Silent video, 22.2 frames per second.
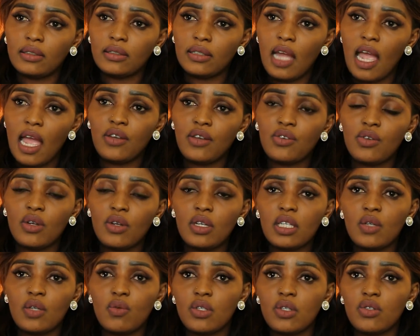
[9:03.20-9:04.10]
I thought
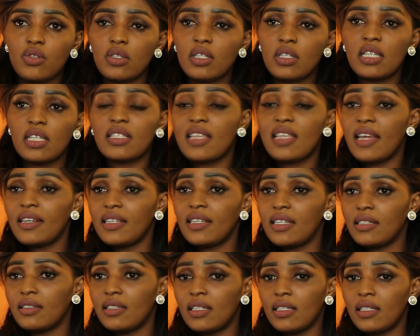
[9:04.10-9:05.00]
it was just a
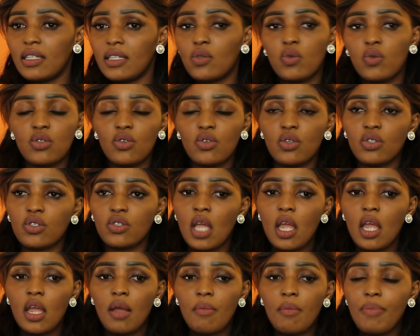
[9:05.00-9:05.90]
standard thing. It was just
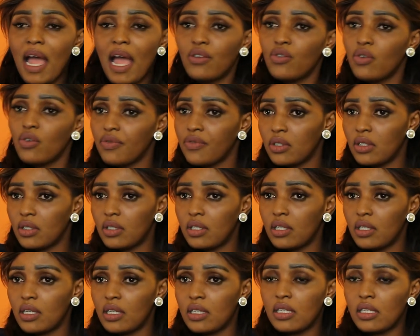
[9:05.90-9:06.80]
part of us.
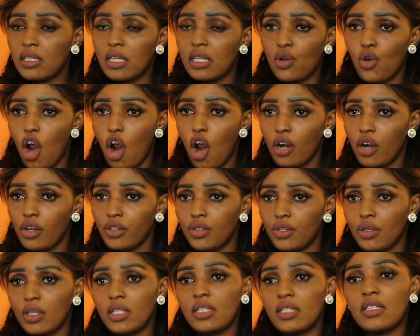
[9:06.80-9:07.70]
It is a
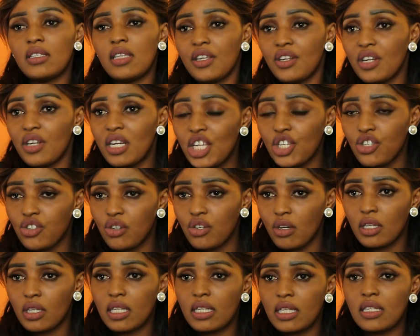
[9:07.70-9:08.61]
culture. It is a
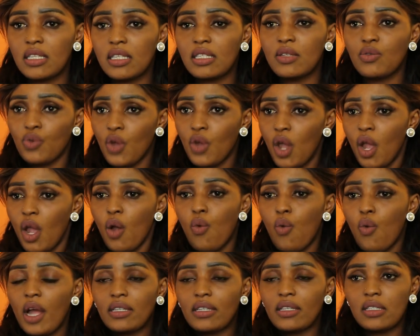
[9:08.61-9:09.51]
religion. It is
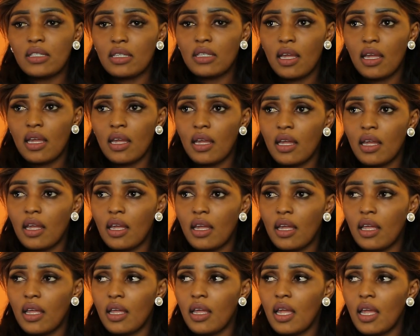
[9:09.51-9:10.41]
what
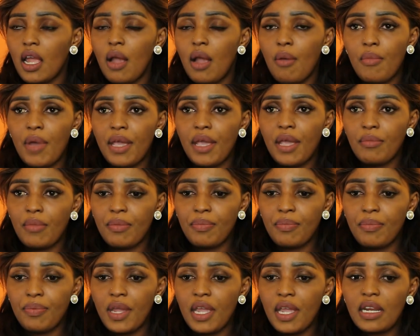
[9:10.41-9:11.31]
my
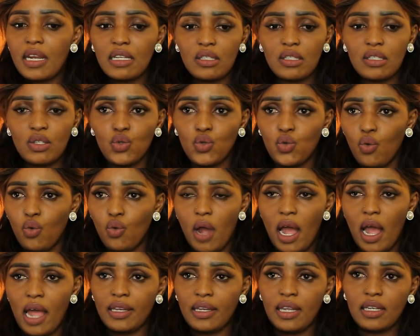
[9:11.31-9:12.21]
parents knew,
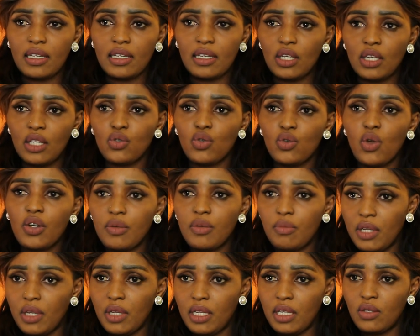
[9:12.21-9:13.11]
and then they taught
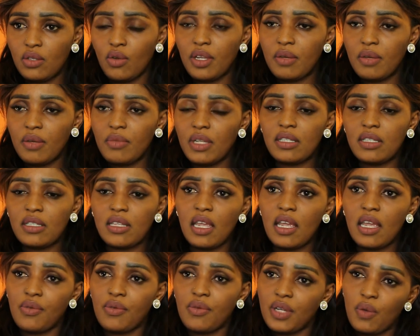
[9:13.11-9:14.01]
me. So it means
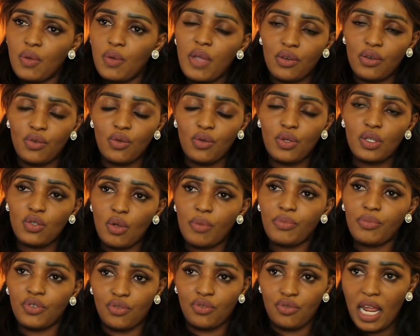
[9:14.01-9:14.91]
they were doing
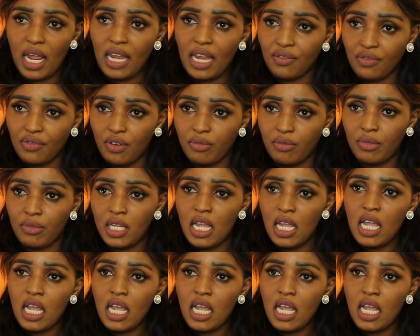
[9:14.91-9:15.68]
something right for me.